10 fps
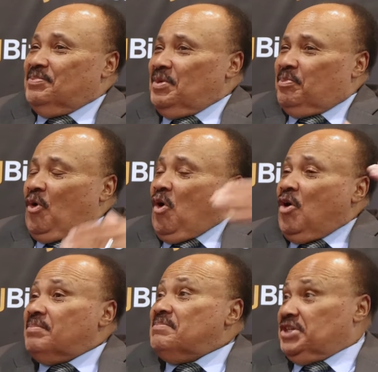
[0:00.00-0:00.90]
the
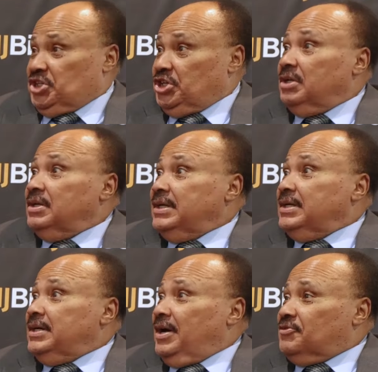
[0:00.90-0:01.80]
broad mission
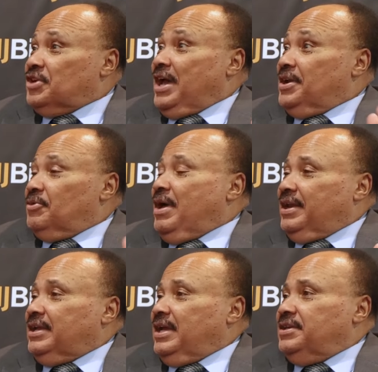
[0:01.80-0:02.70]
of trying to
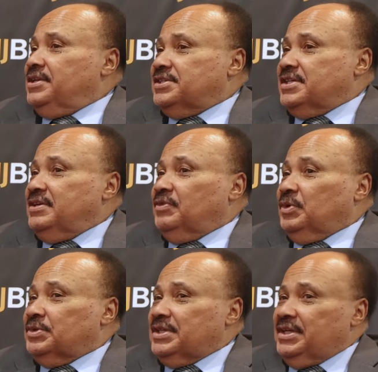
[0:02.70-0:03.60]
eradicate these evils.